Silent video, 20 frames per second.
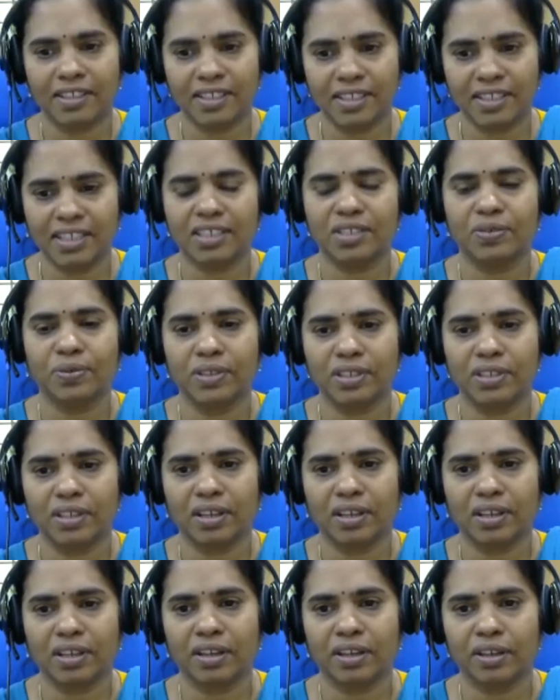the stitch which
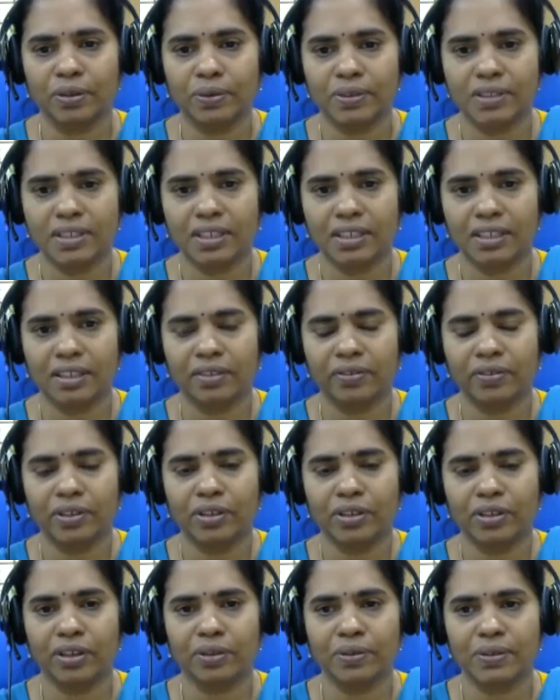are using you
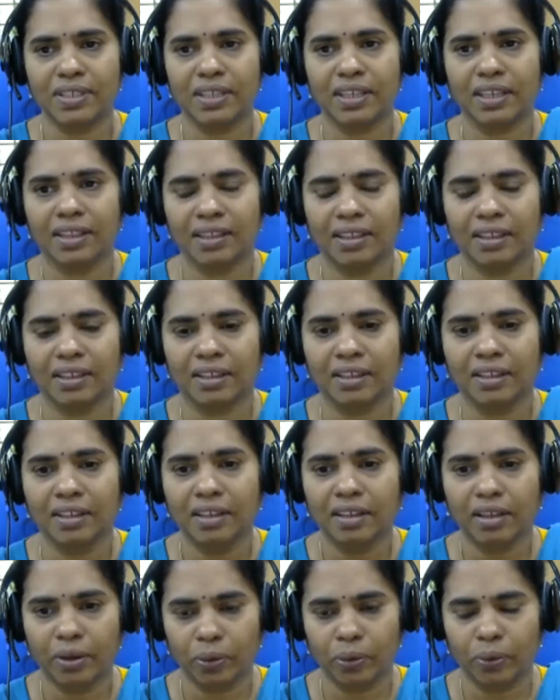are using in the
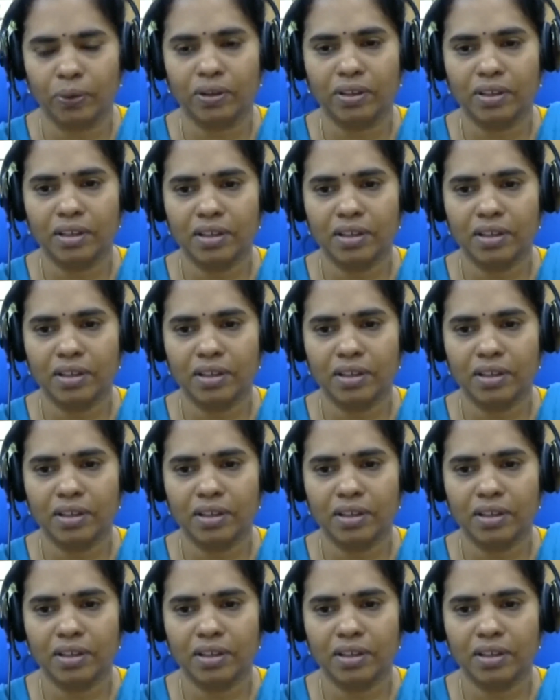road